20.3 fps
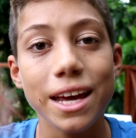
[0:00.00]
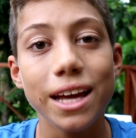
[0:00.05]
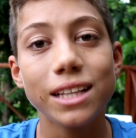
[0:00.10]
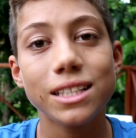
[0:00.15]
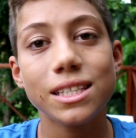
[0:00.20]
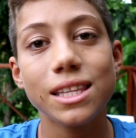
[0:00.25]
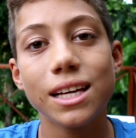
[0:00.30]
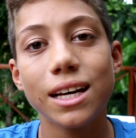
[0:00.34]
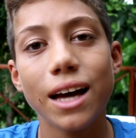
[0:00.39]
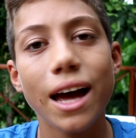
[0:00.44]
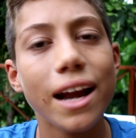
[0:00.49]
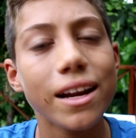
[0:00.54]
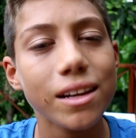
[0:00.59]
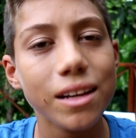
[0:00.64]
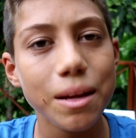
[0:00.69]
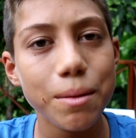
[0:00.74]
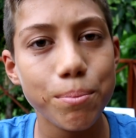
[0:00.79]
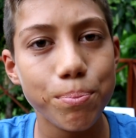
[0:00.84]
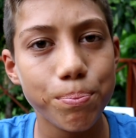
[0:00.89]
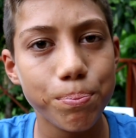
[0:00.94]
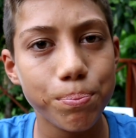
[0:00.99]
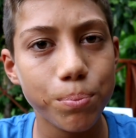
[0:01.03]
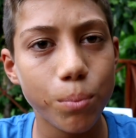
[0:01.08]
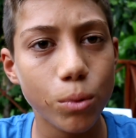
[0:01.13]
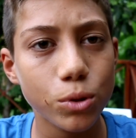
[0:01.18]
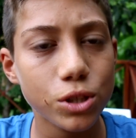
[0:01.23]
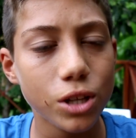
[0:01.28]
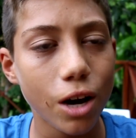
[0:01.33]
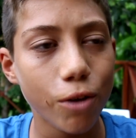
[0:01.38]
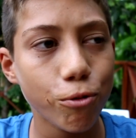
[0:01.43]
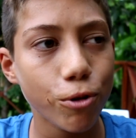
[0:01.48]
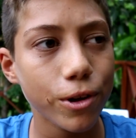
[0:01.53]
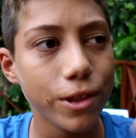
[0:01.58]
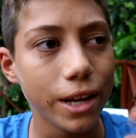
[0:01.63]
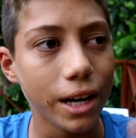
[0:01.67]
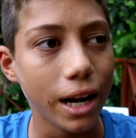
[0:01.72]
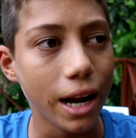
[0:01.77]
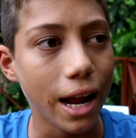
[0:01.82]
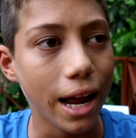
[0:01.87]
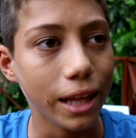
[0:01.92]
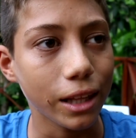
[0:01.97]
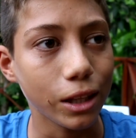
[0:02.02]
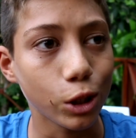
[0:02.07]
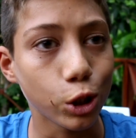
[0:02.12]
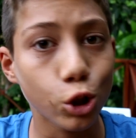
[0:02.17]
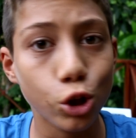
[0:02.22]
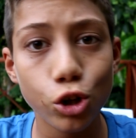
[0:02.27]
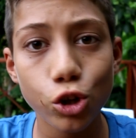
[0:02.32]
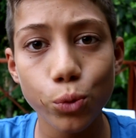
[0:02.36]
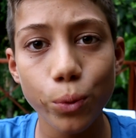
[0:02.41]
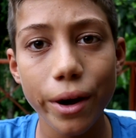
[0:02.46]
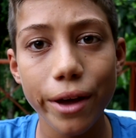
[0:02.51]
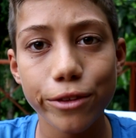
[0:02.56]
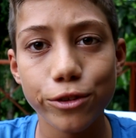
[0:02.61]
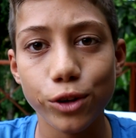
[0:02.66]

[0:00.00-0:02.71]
It's the editing software that I learned with,